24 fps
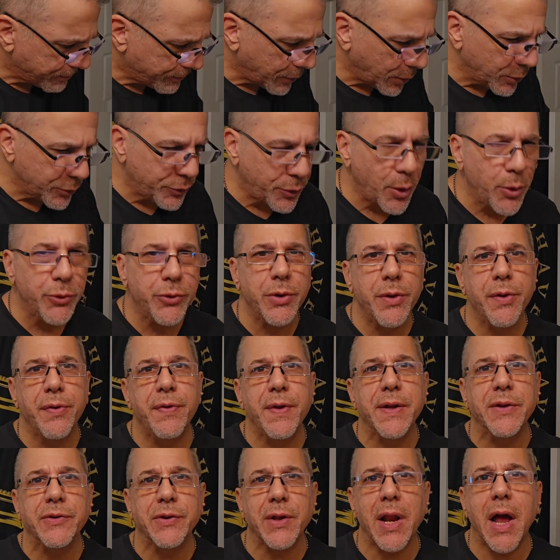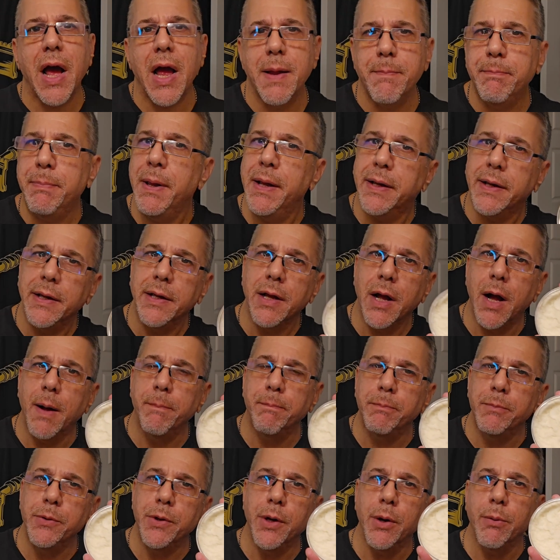those are the things that I'm picking
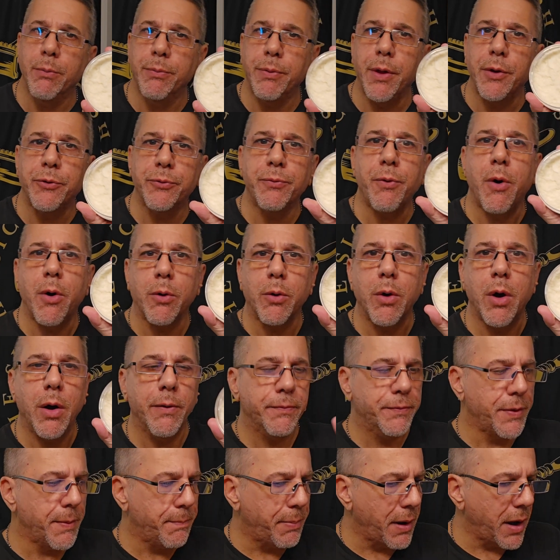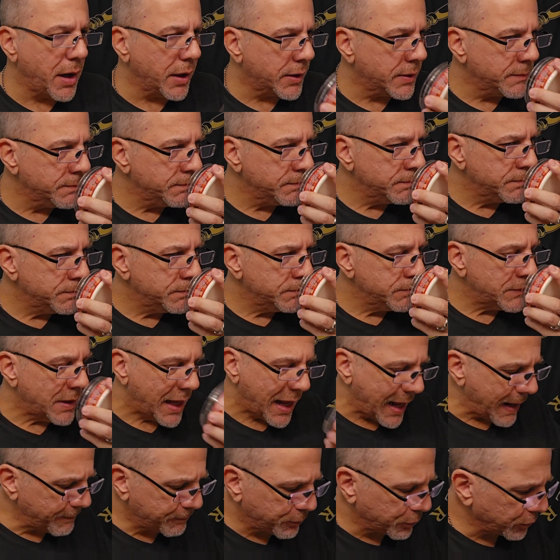up, thus far off the puck.
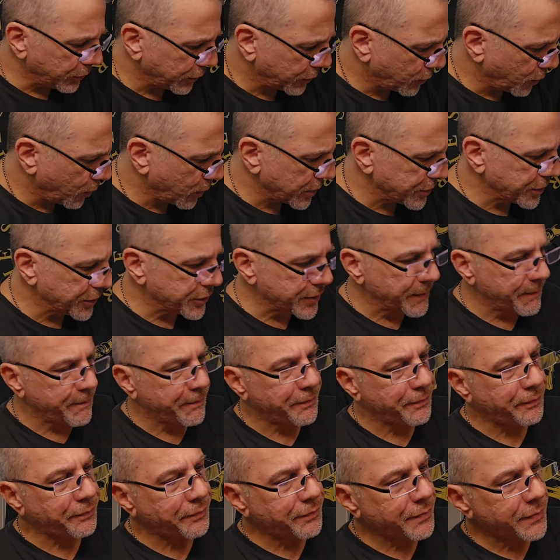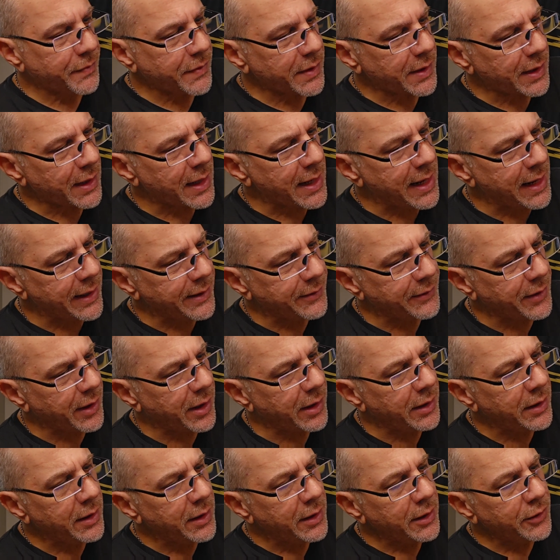Absolutely gorgeous. And
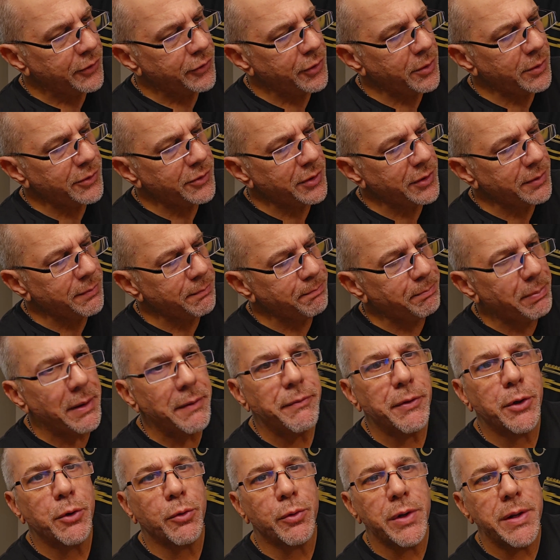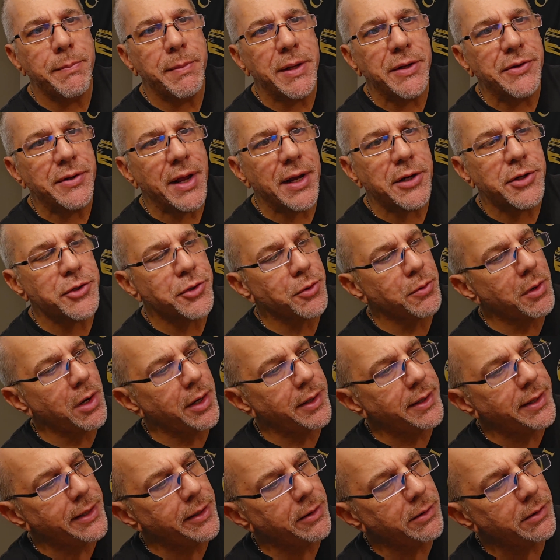so it's a bit of a creamy texture
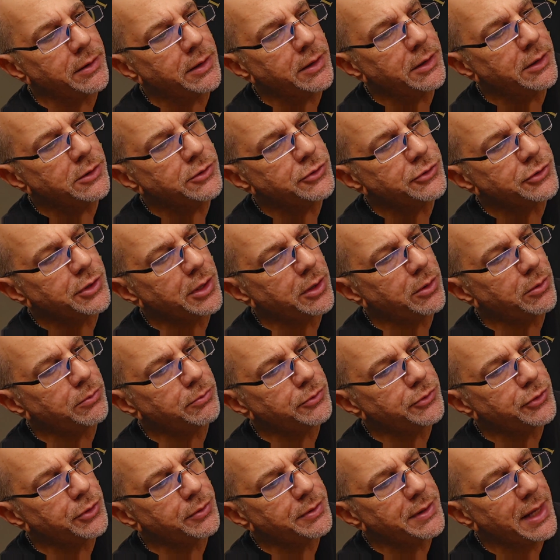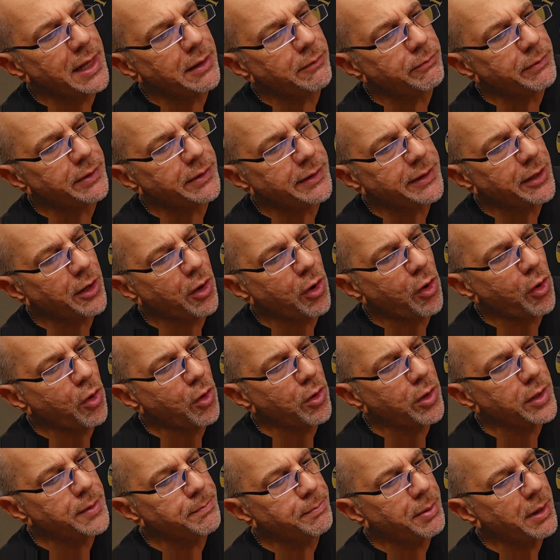on here. So not really a
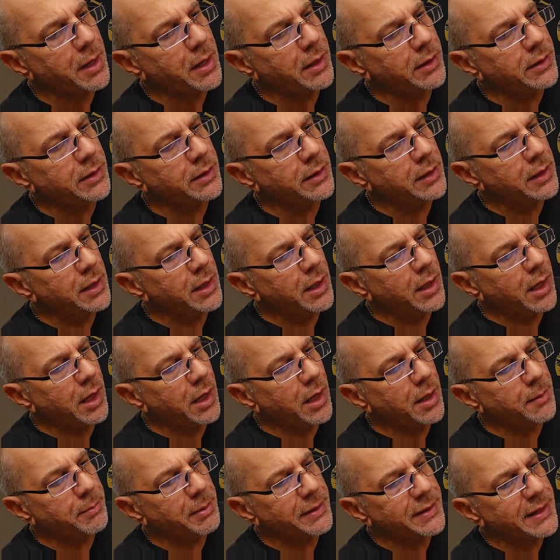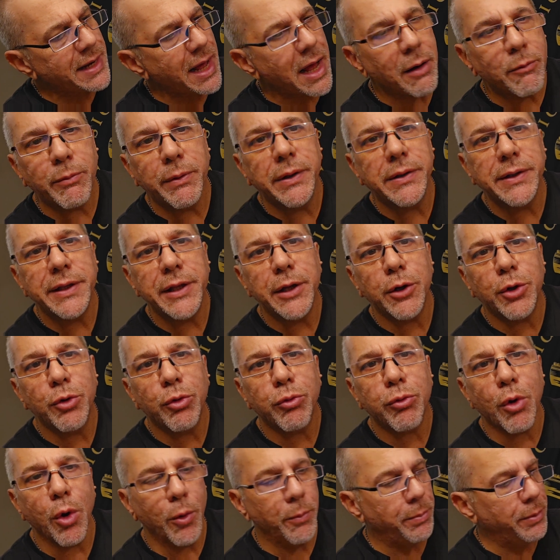hard puck, but not really a
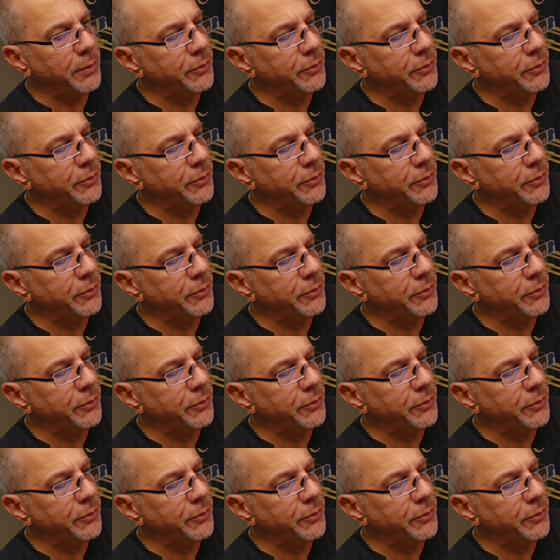crope.